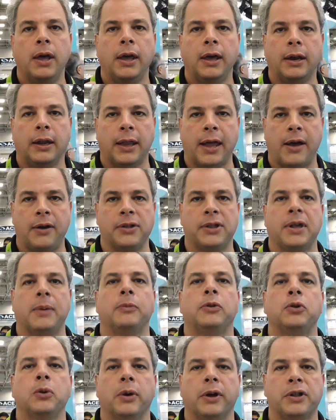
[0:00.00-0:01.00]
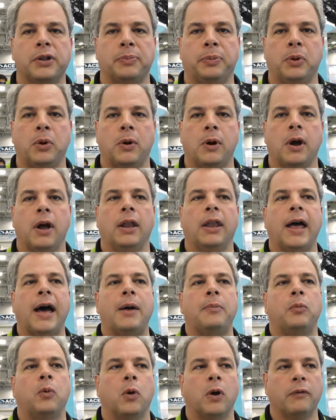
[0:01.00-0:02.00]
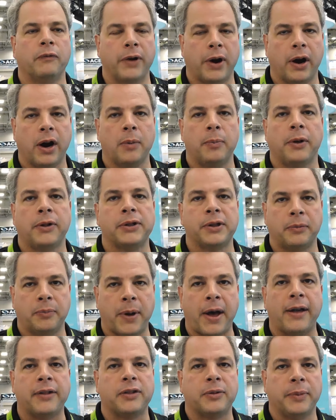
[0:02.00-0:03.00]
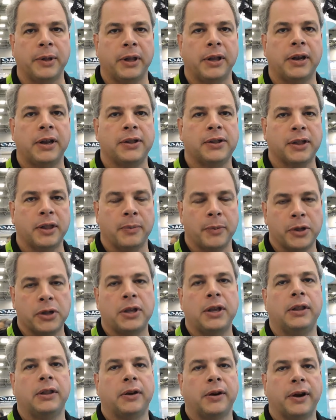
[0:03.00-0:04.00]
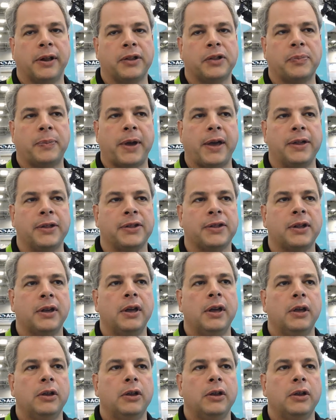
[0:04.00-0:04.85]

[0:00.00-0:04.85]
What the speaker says: it allows them to explore a lot more variables and possibilities in the machine learning space